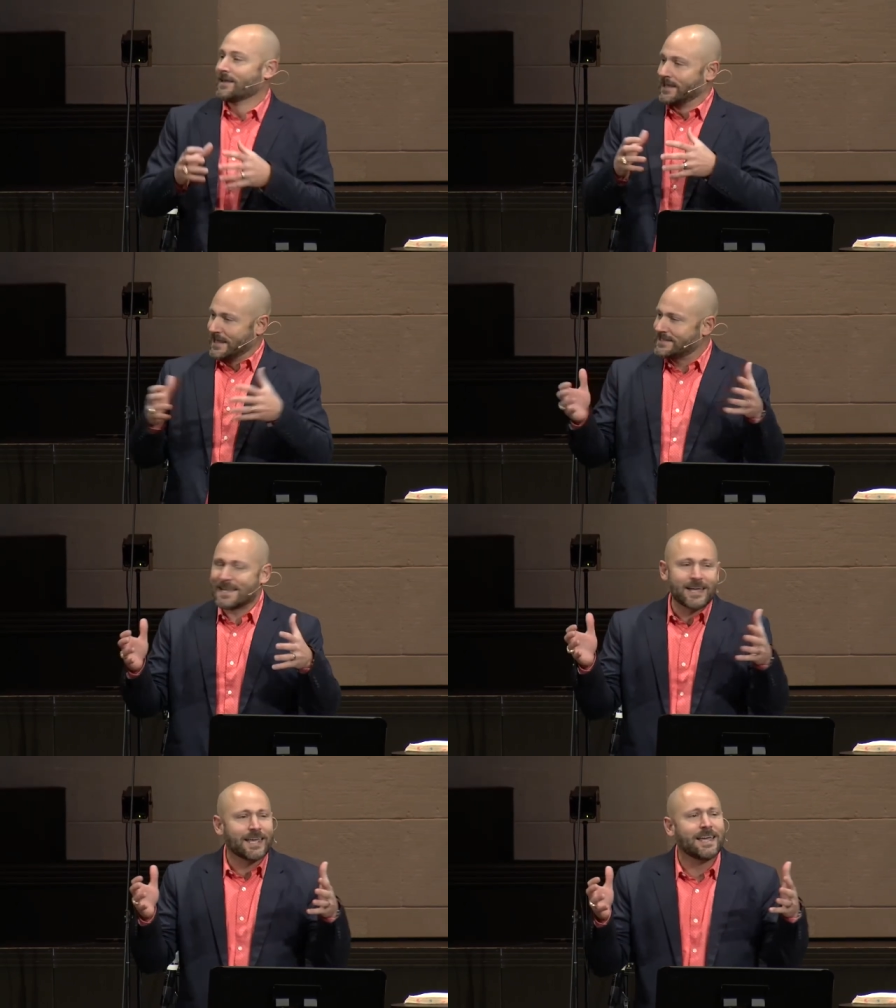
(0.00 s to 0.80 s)
It's
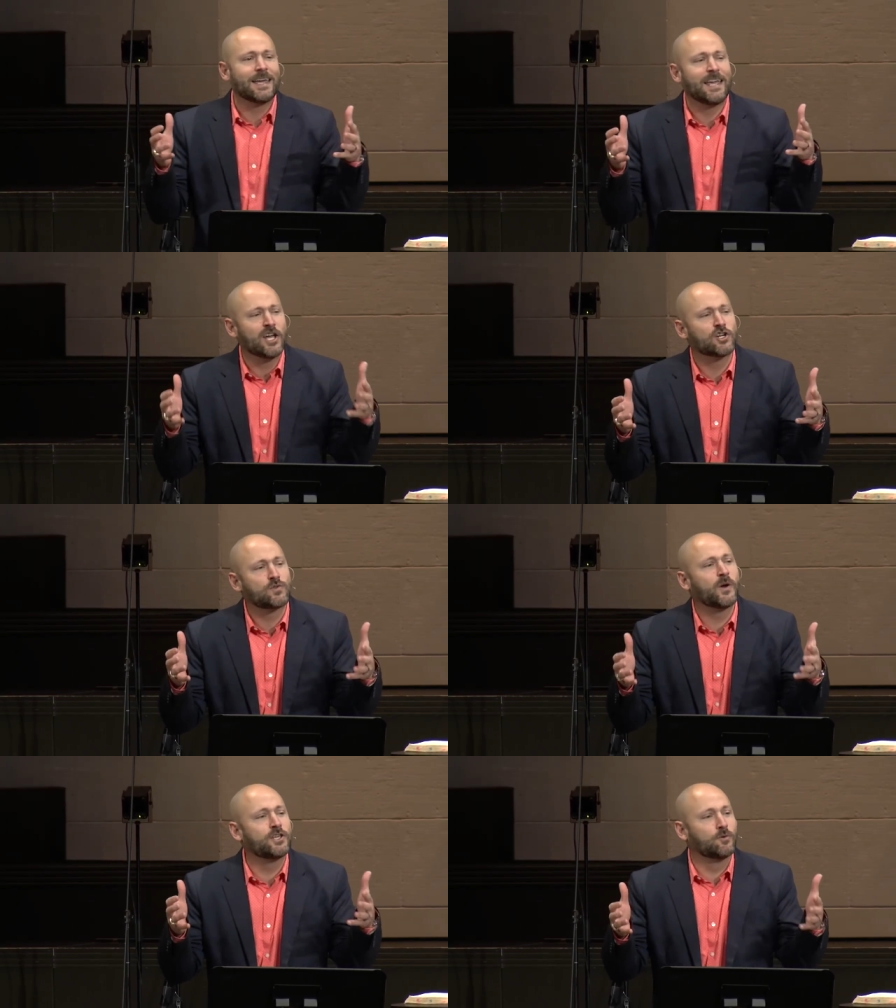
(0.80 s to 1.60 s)
like, it, here's
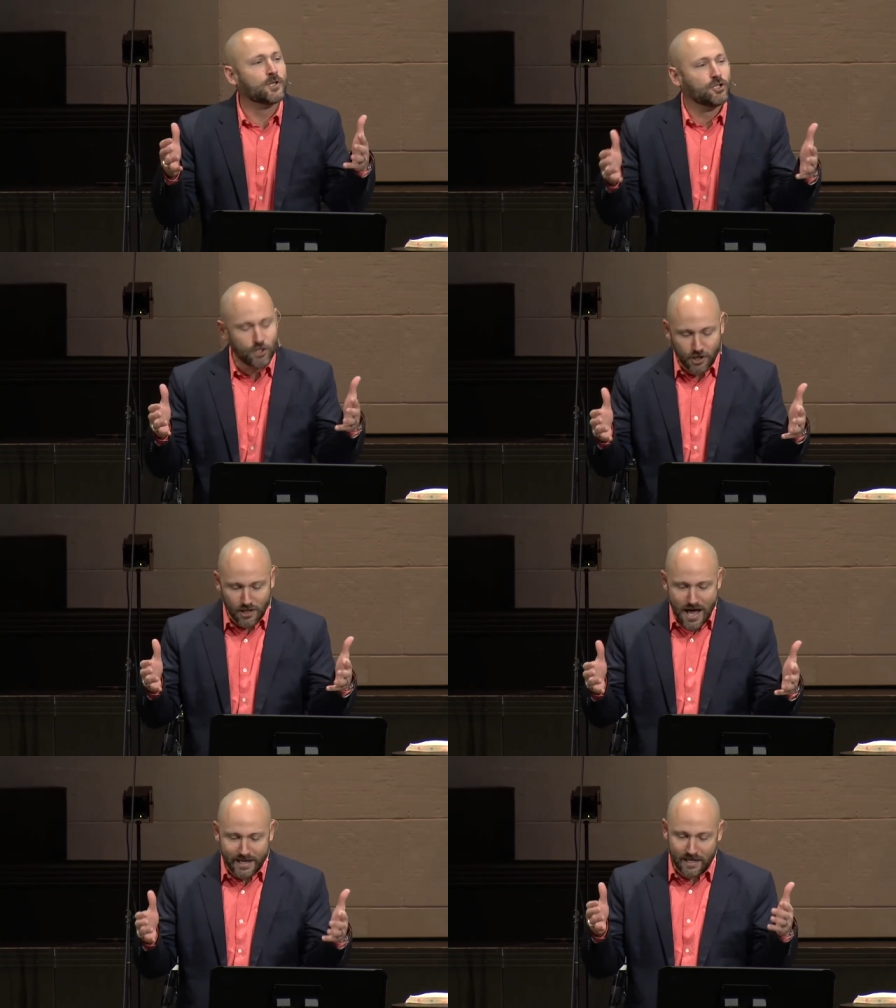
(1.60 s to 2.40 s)
what you would look
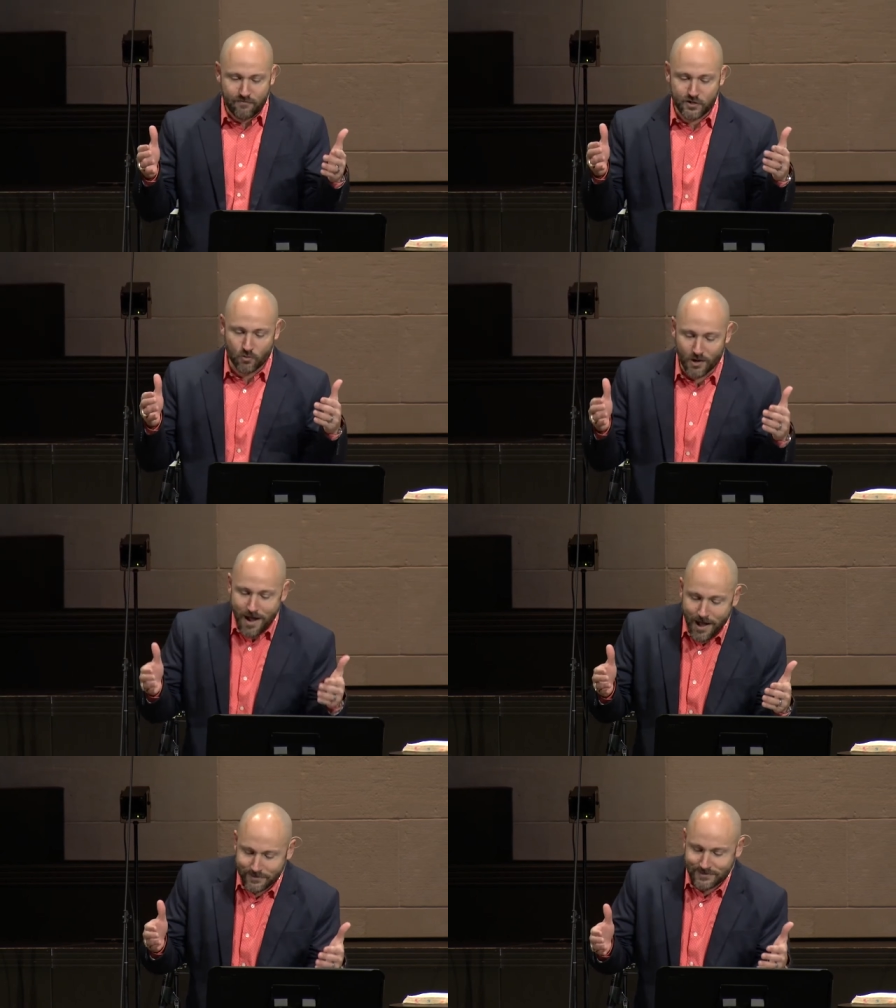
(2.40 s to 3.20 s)
like if you were
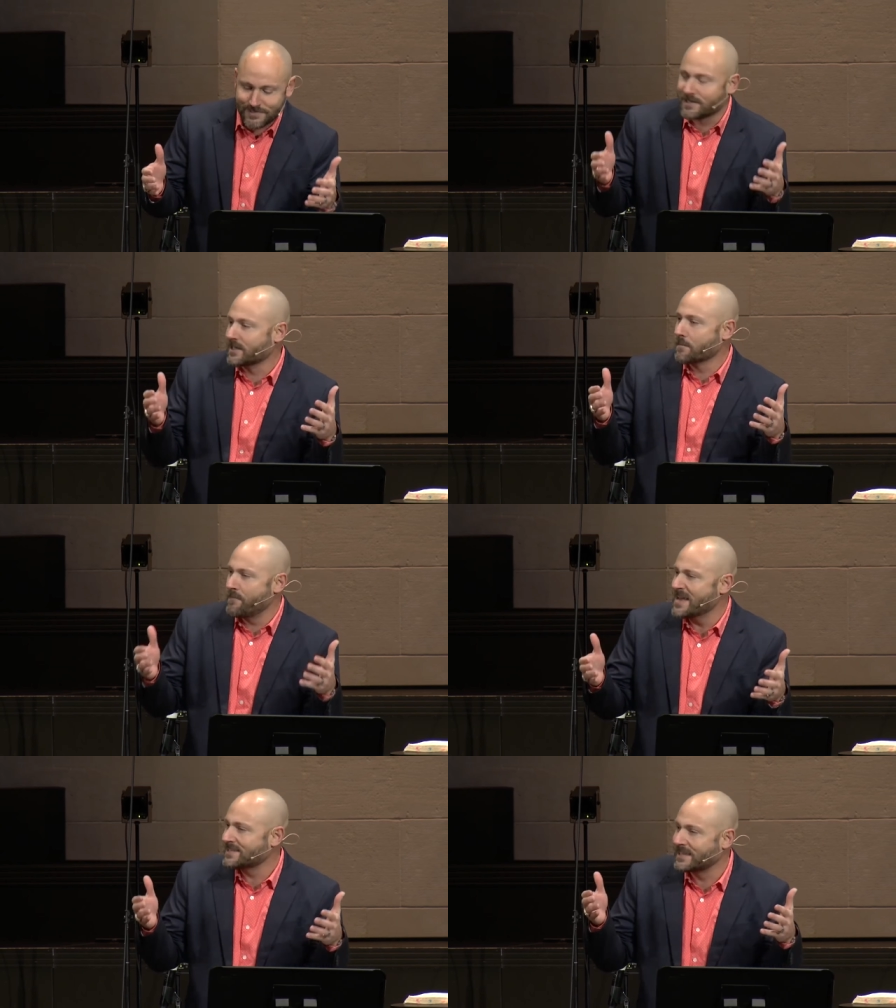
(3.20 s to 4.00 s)
hunting
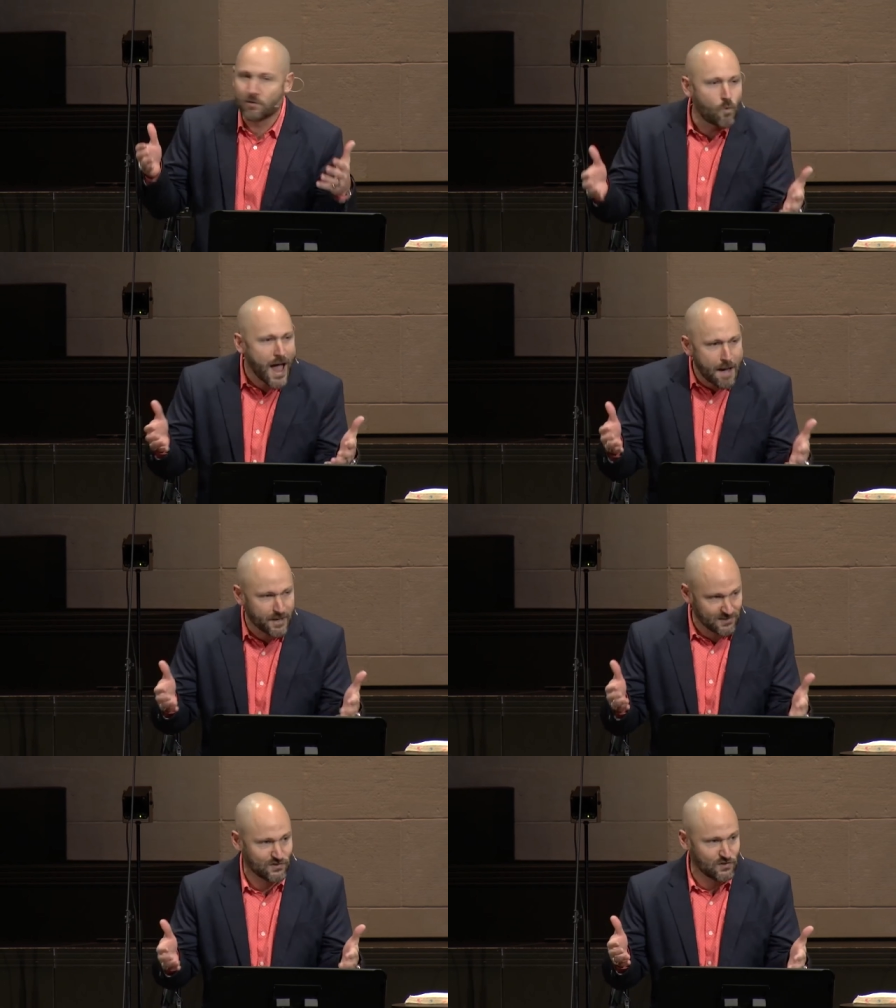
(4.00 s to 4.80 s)
pesky
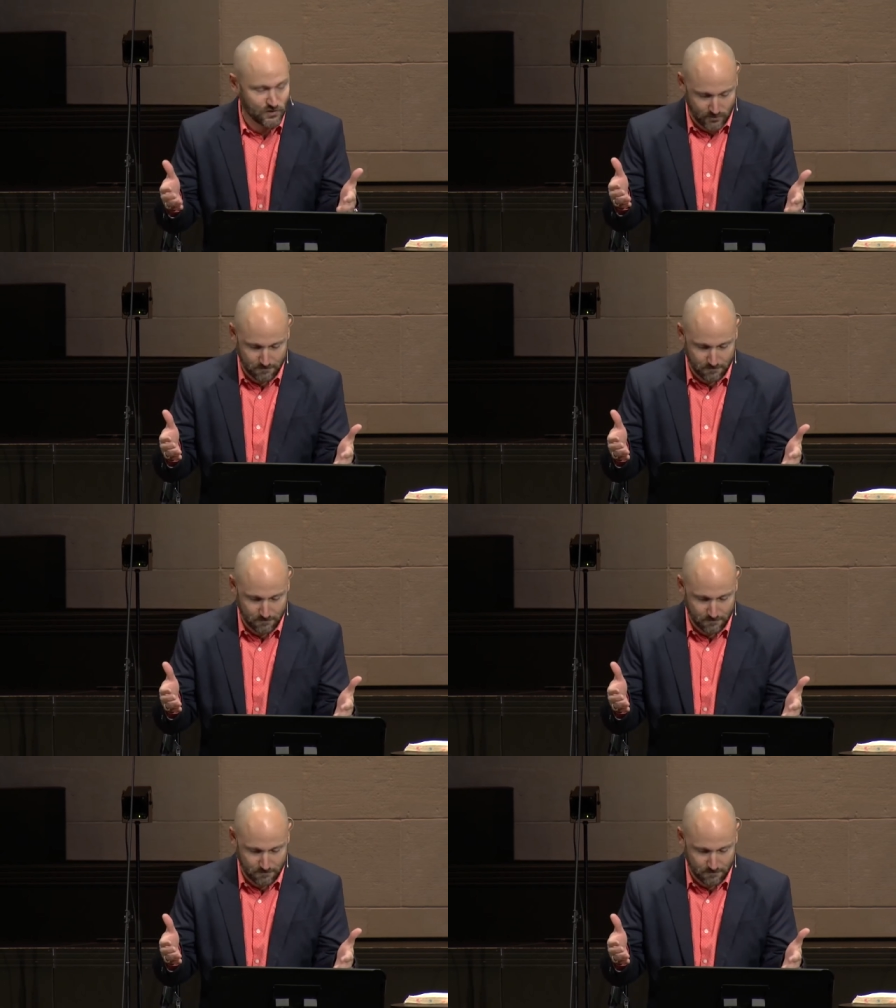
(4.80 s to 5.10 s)
wabbits.